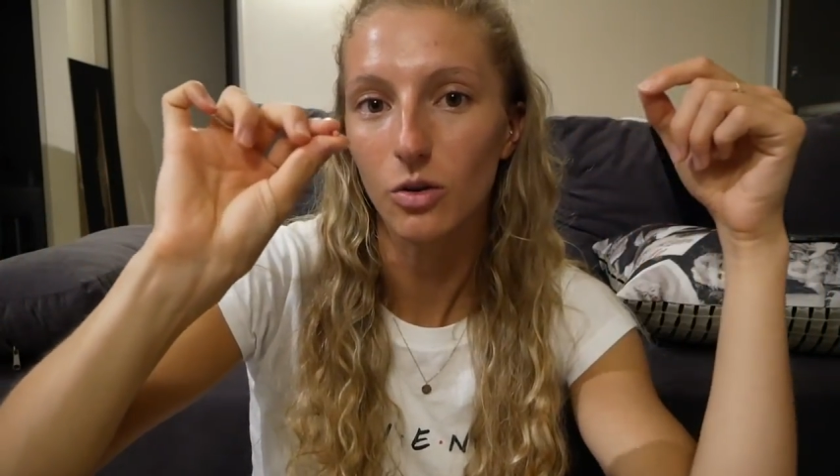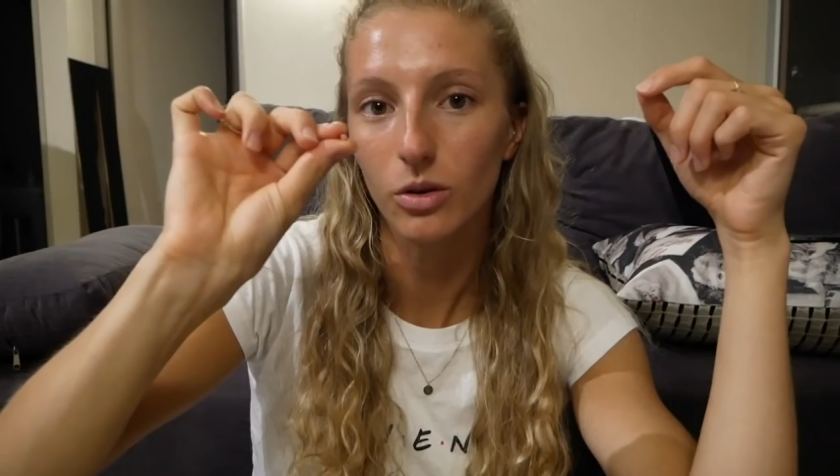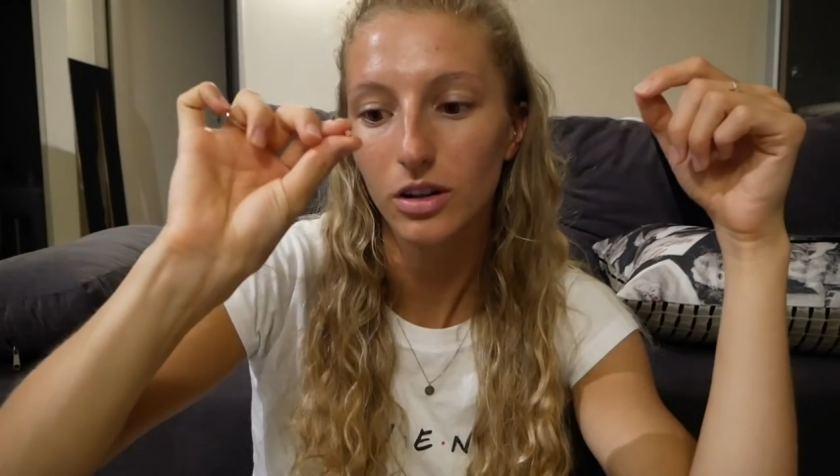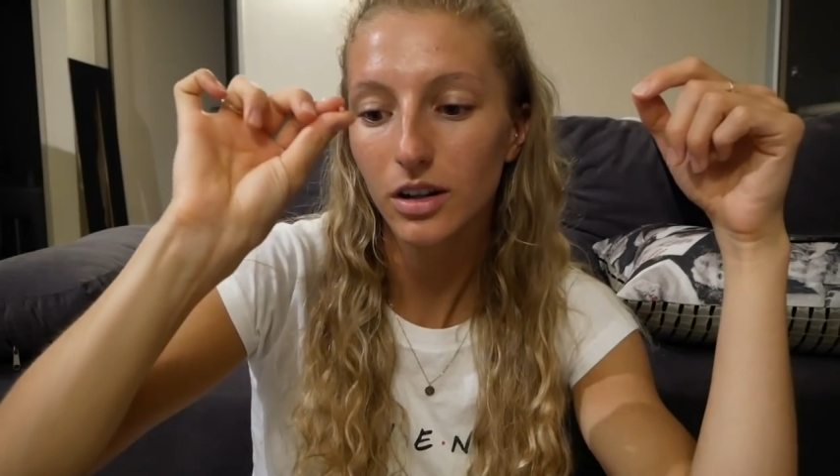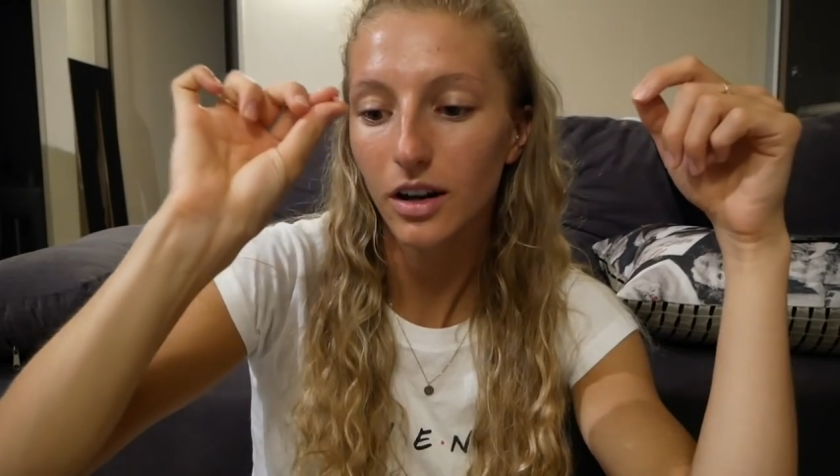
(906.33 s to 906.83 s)

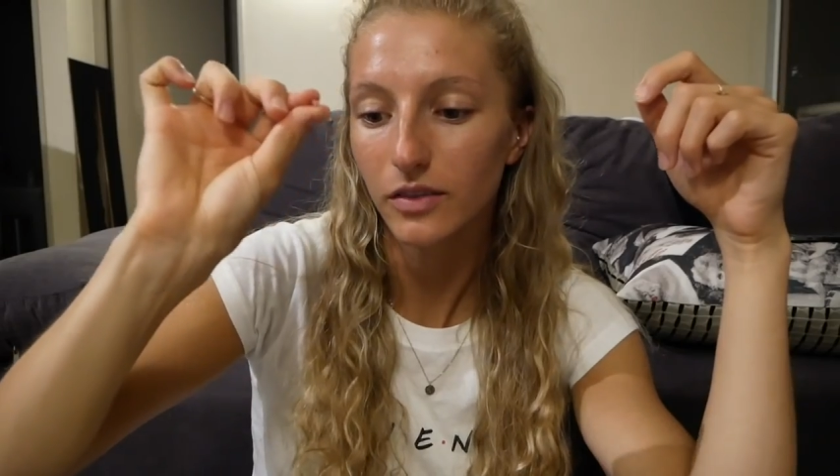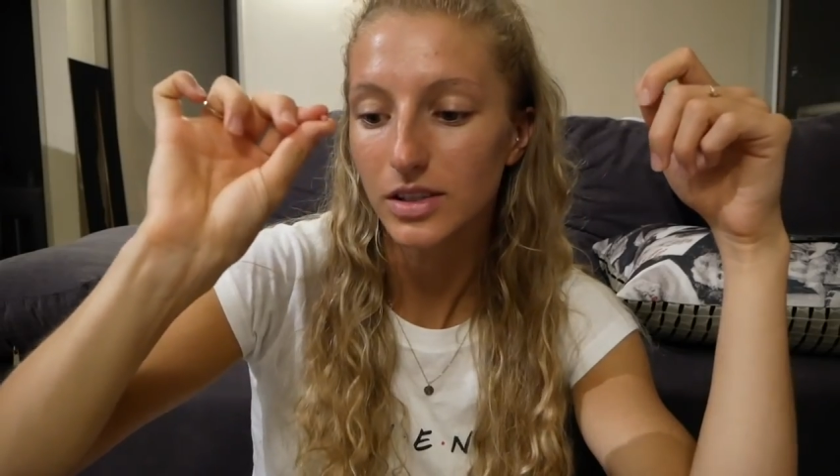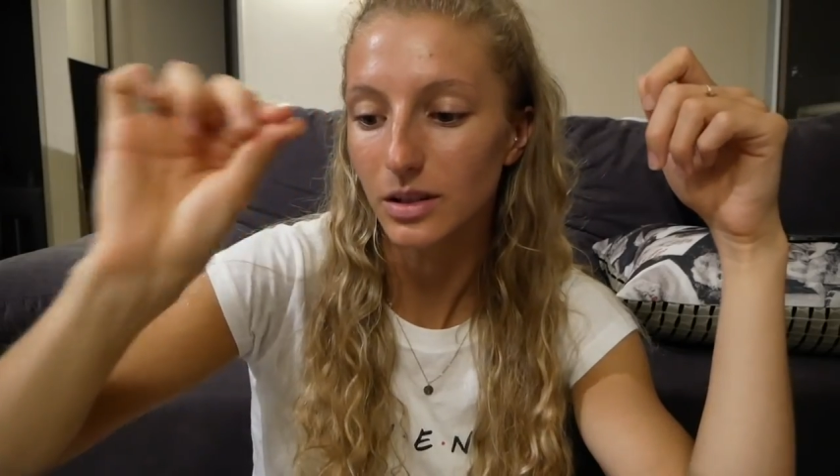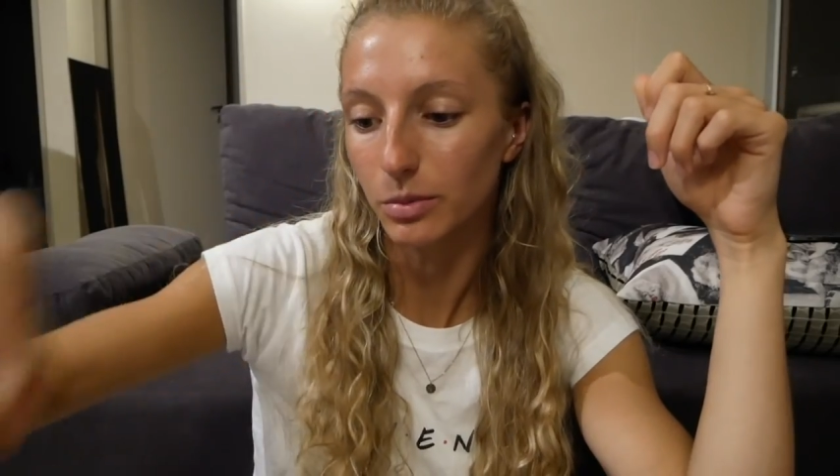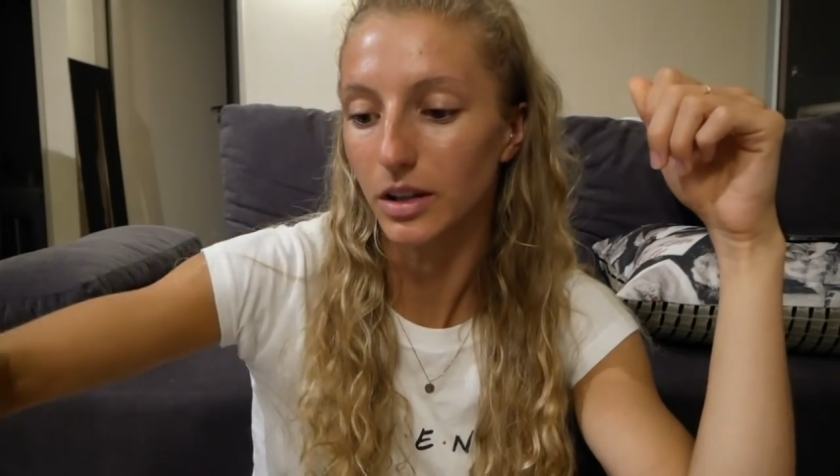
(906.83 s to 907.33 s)
quarter of a
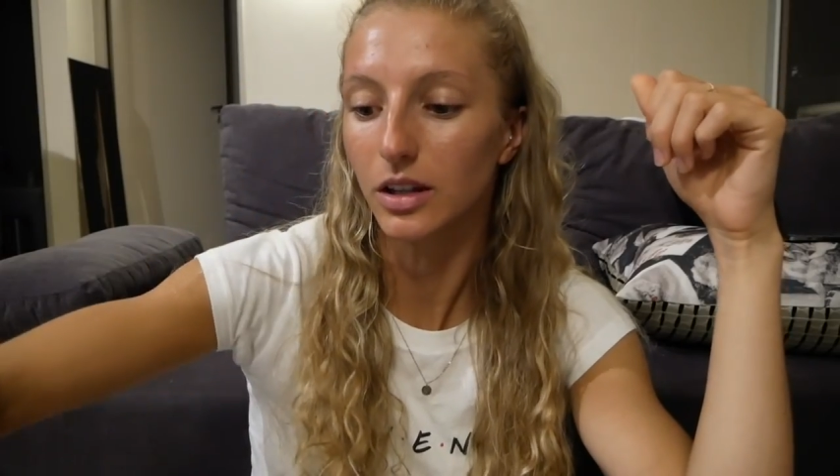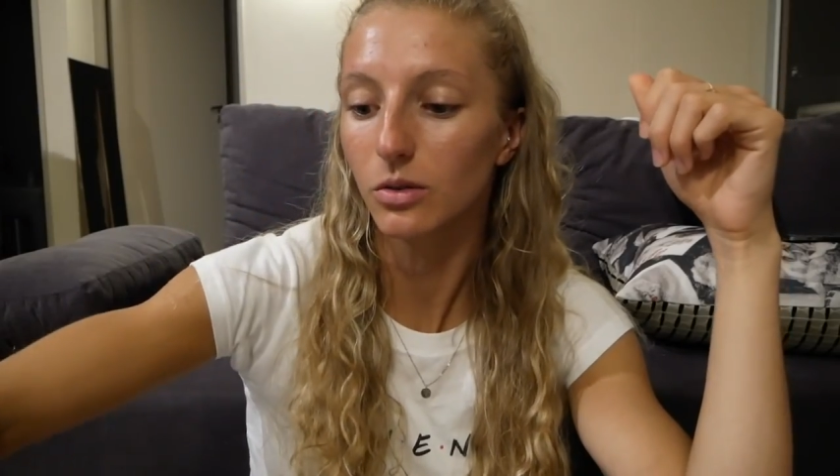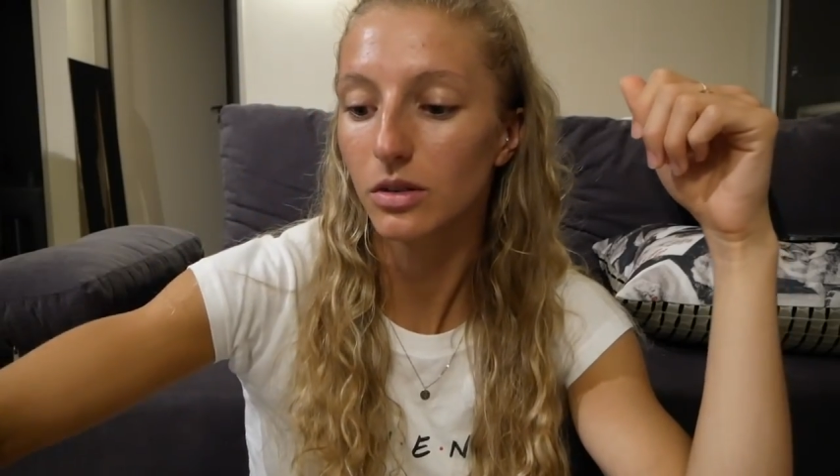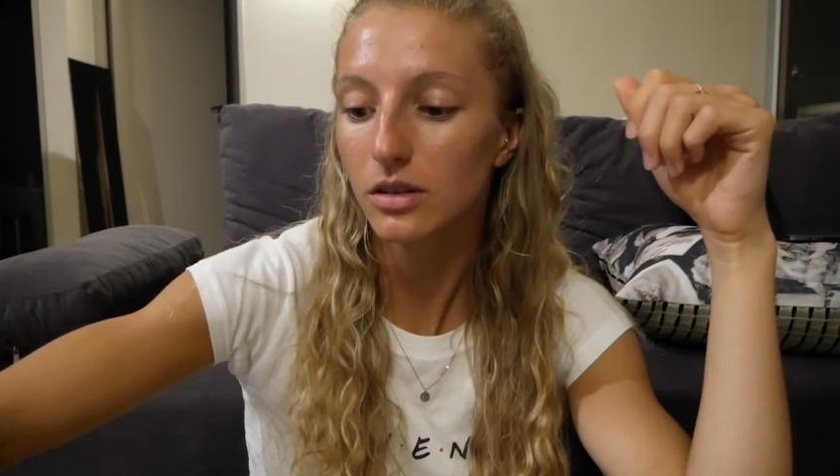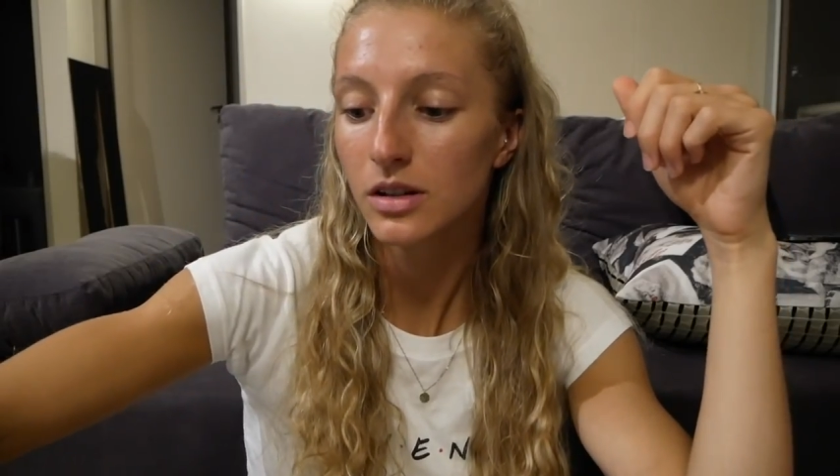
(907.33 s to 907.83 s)

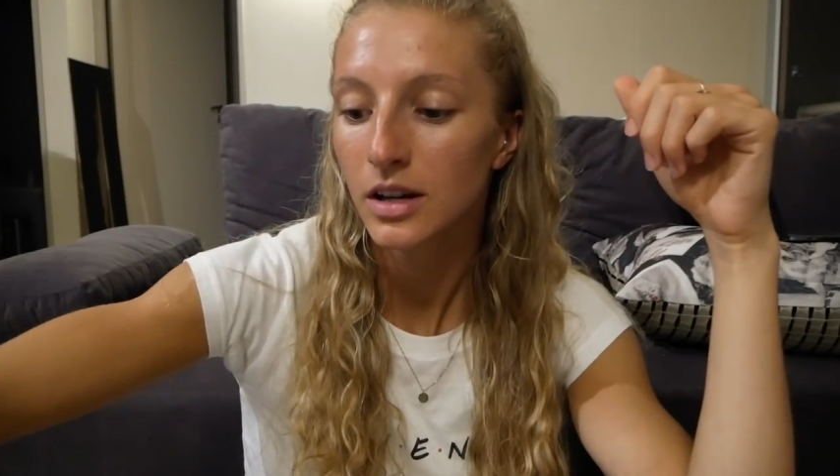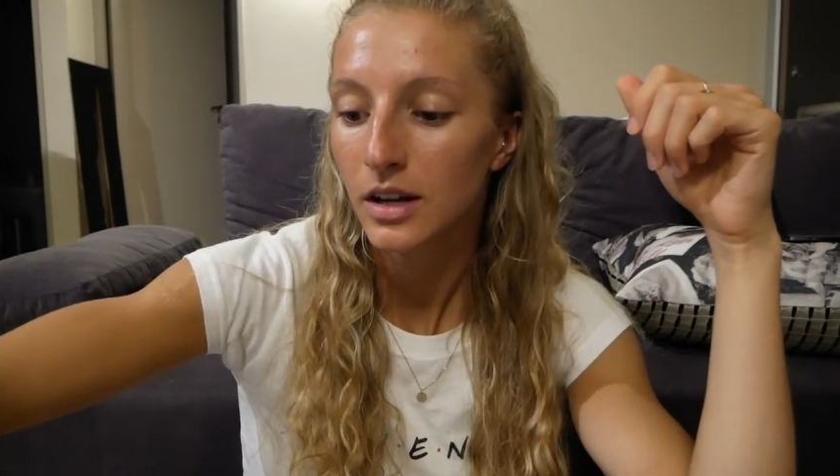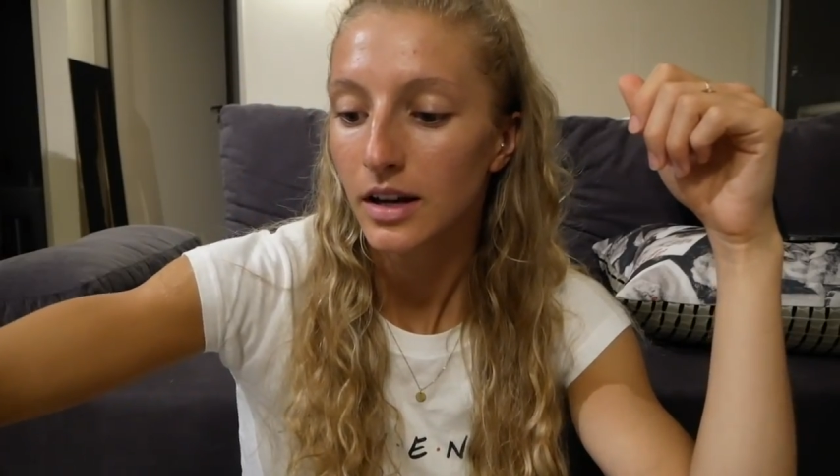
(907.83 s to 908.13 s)
sublingual.